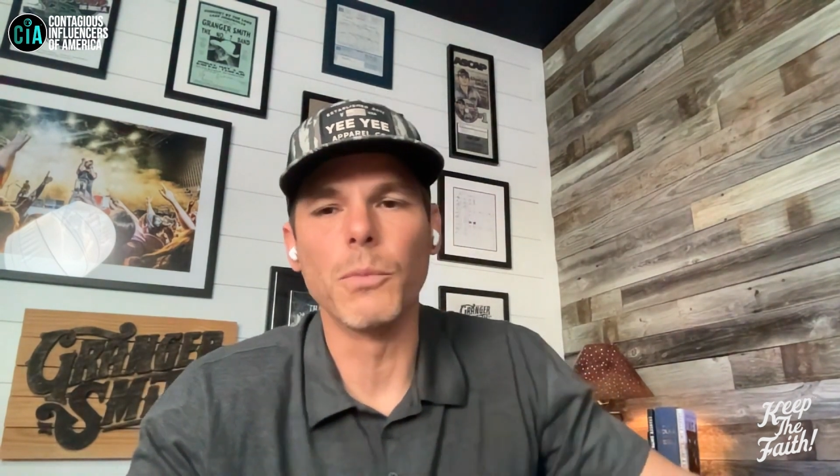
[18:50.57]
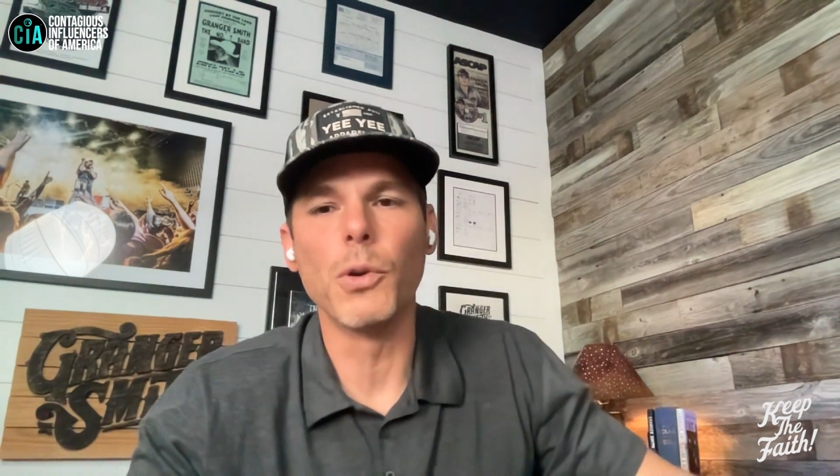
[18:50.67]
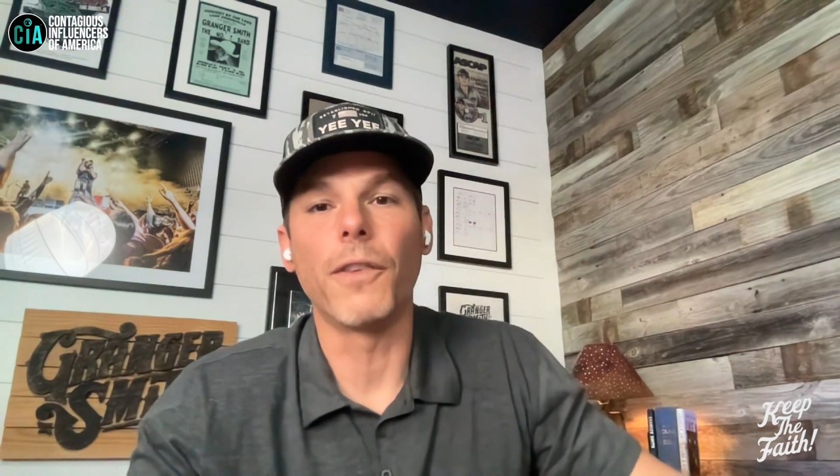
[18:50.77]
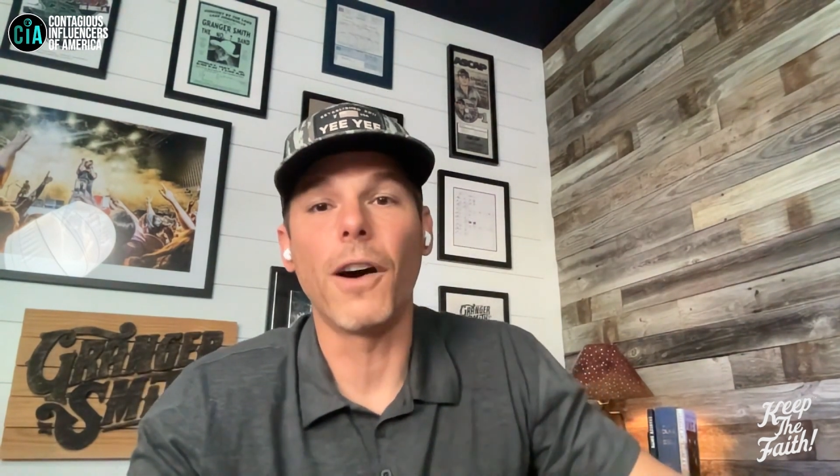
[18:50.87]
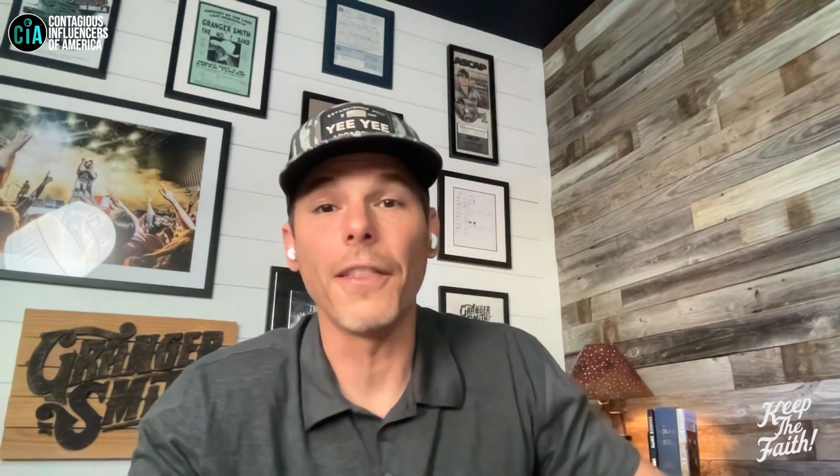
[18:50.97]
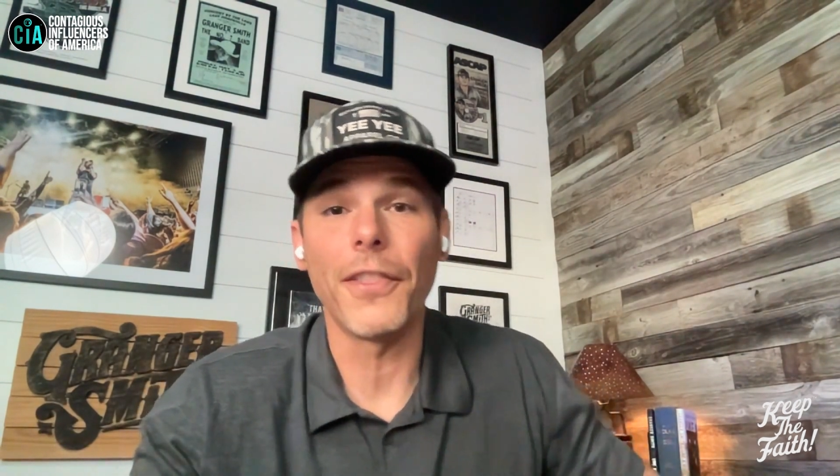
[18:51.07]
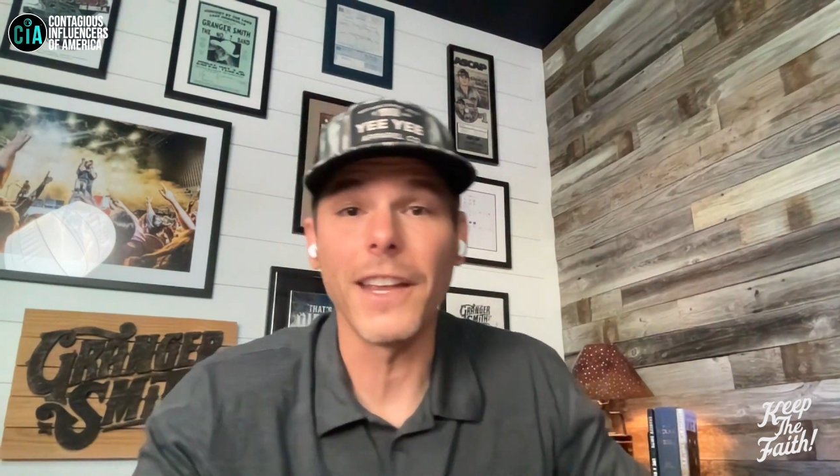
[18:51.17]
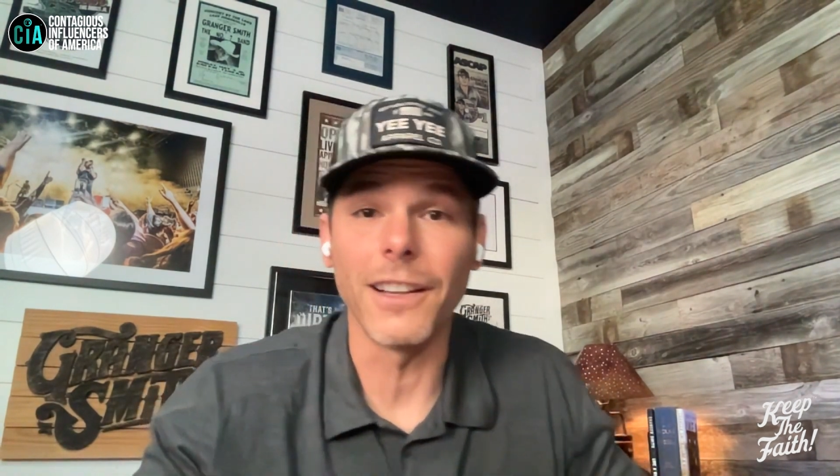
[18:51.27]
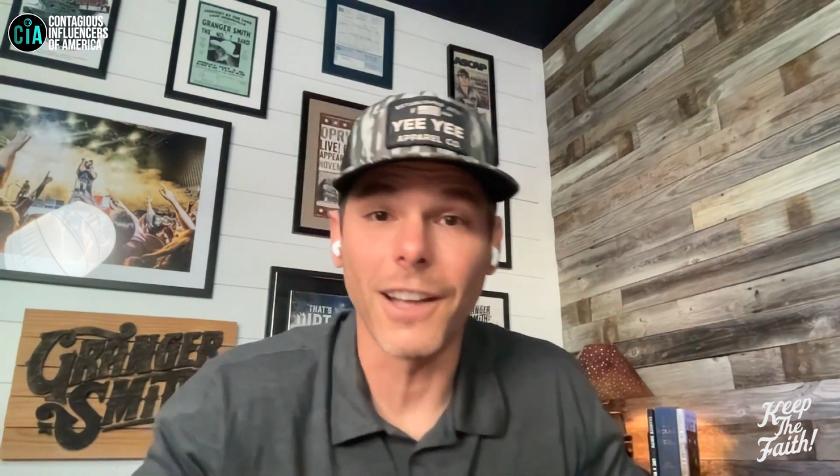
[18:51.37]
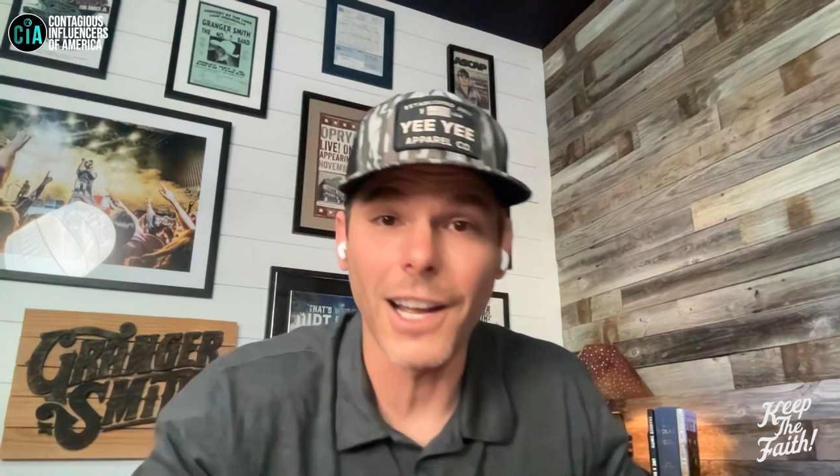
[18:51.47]
move on
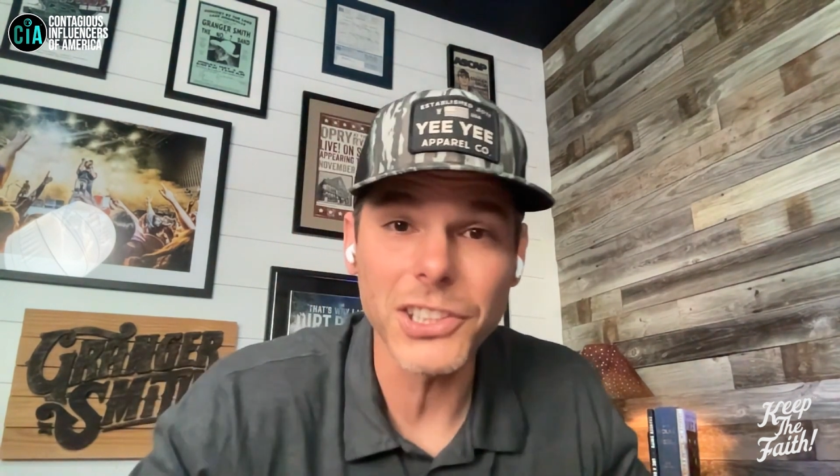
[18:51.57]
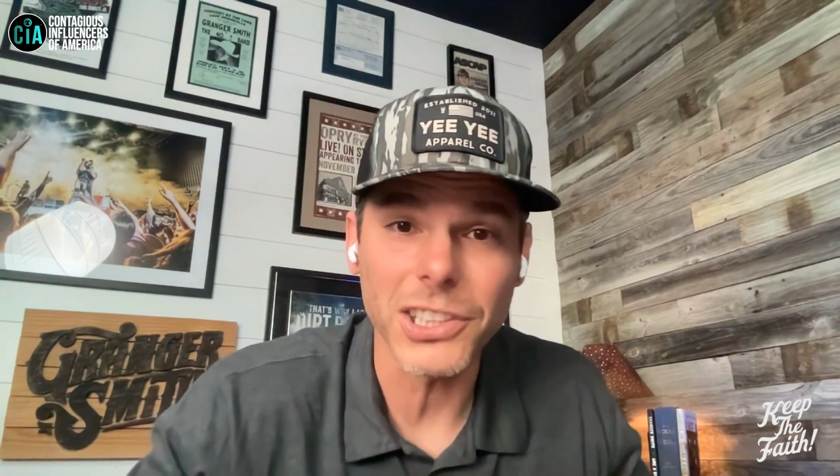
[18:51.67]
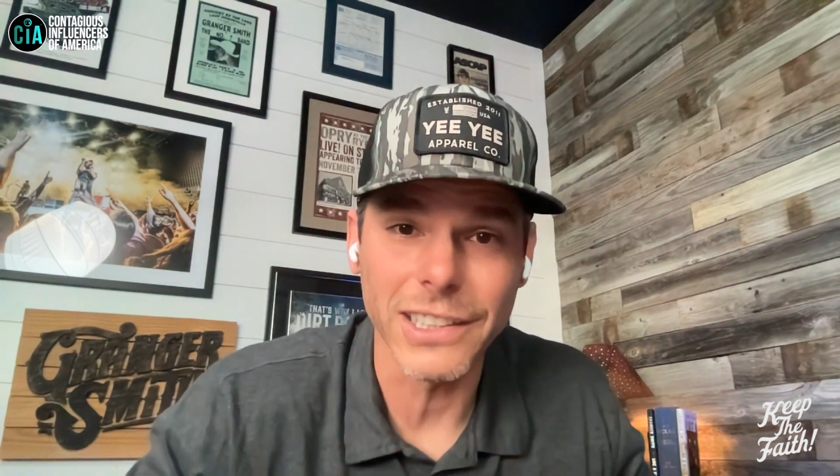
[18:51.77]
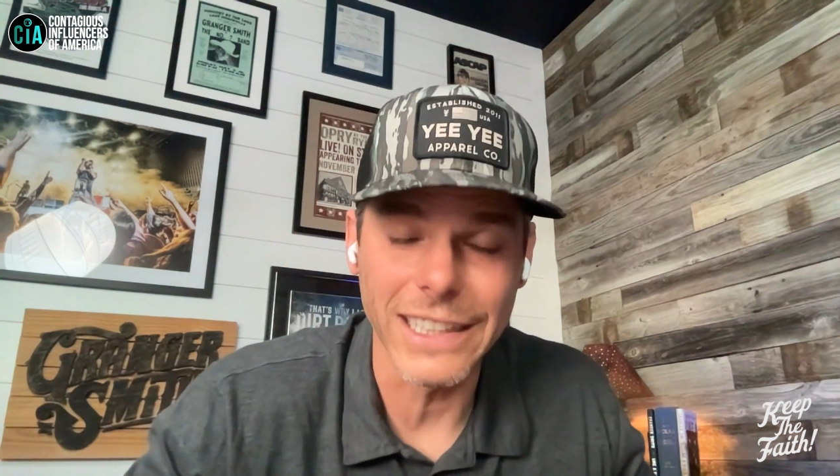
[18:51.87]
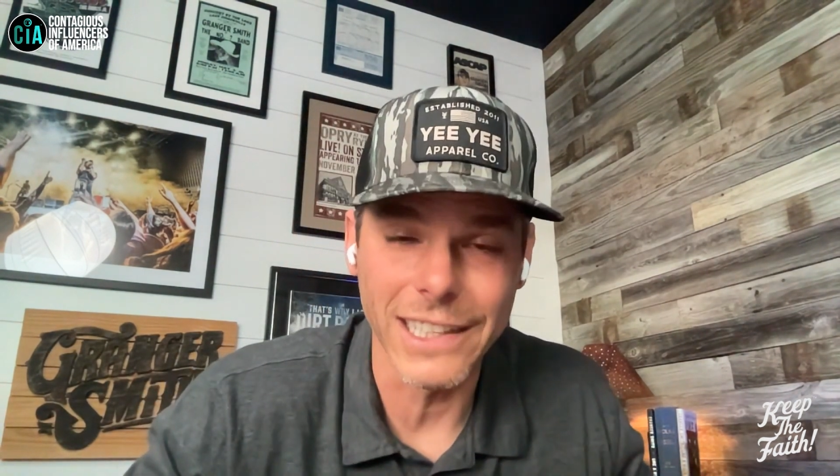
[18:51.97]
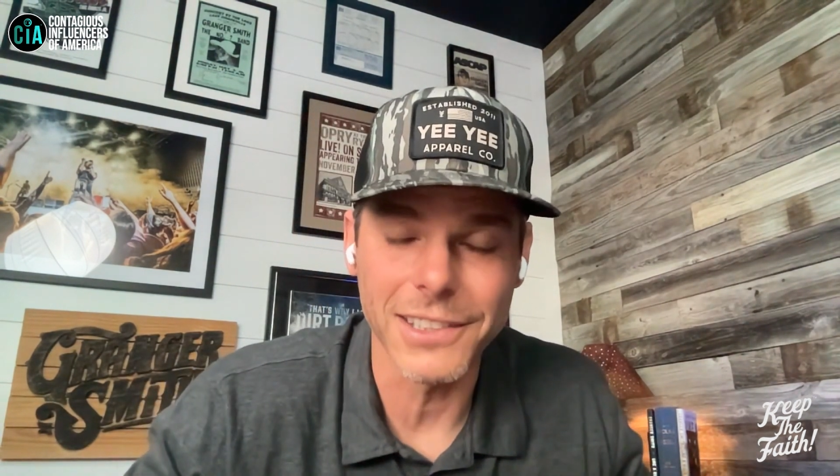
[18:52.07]
theologically